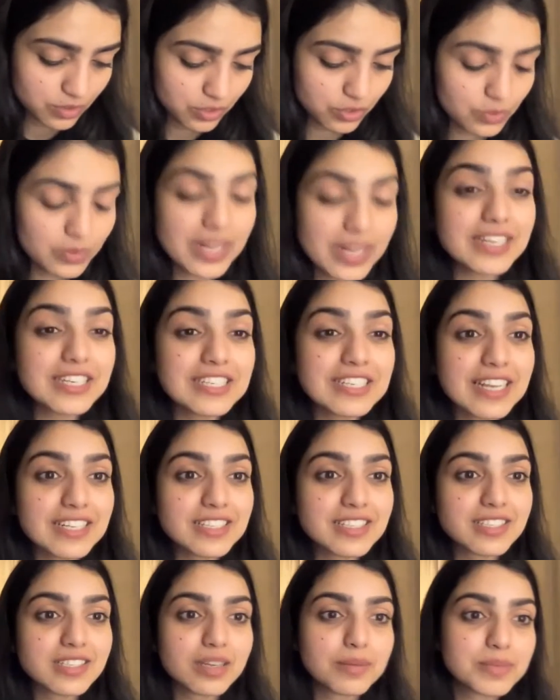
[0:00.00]

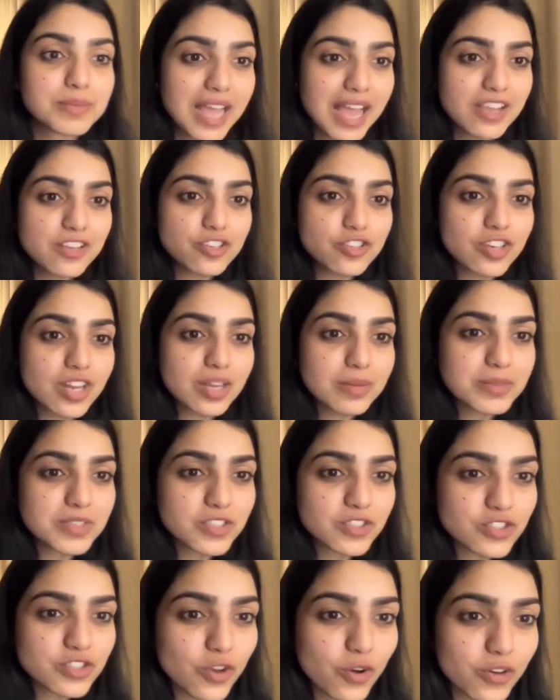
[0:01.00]
299 subs. Ashram,
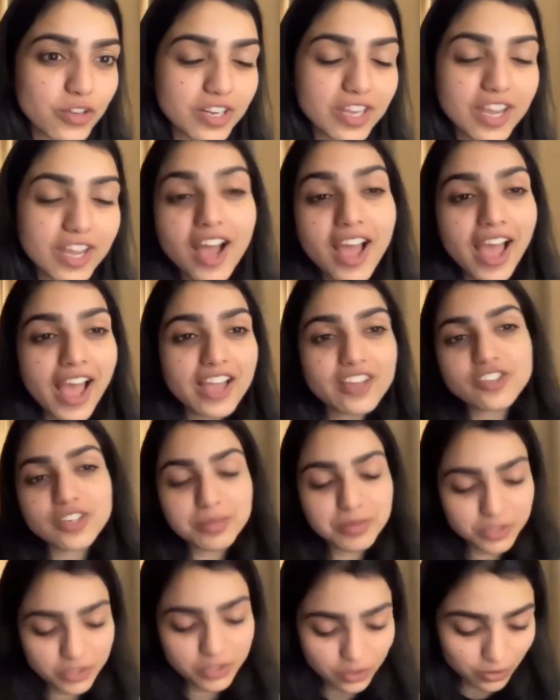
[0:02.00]
it's your
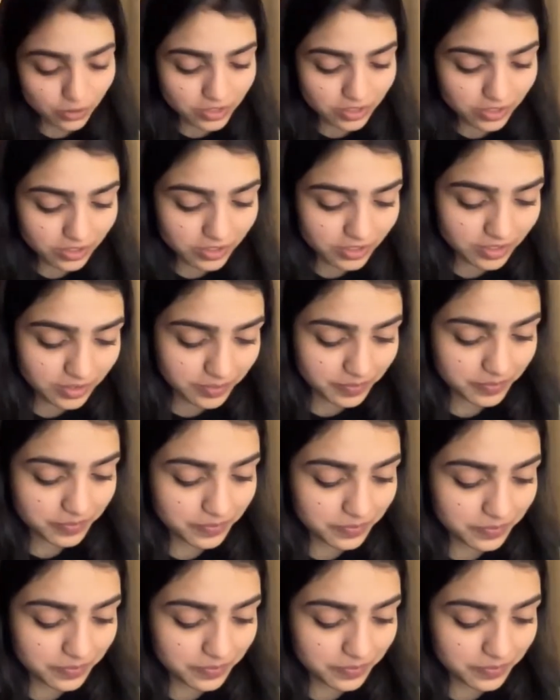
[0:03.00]
turn.